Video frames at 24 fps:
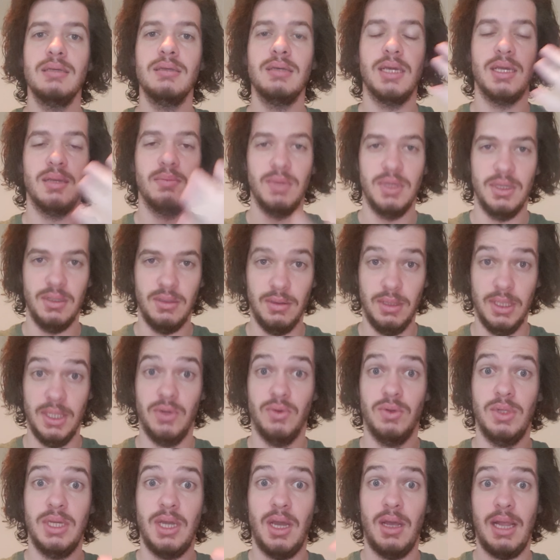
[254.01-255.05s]
It can be
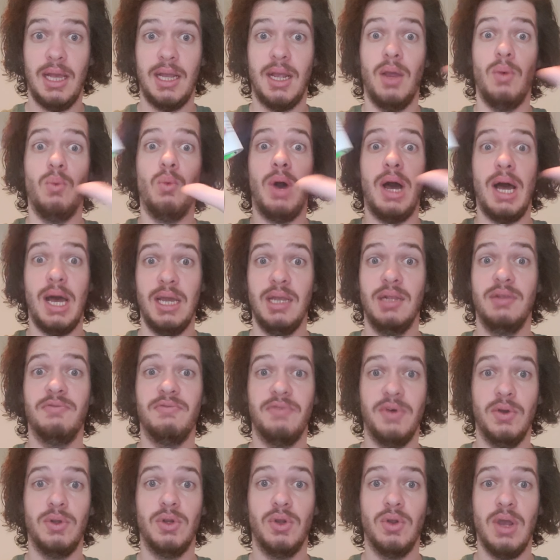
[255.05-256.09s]
literally like a wide
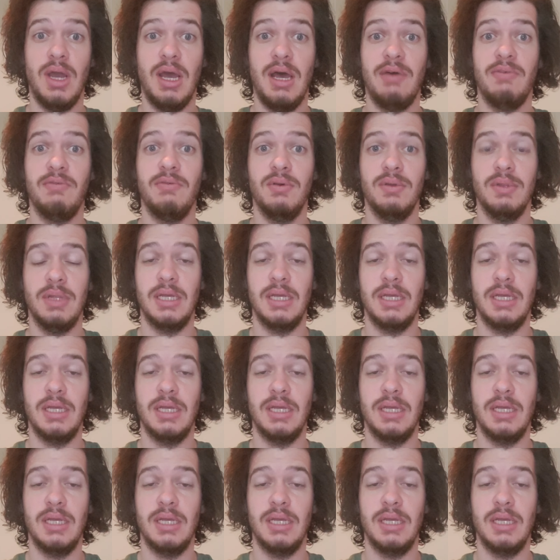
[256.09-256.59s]
photograph.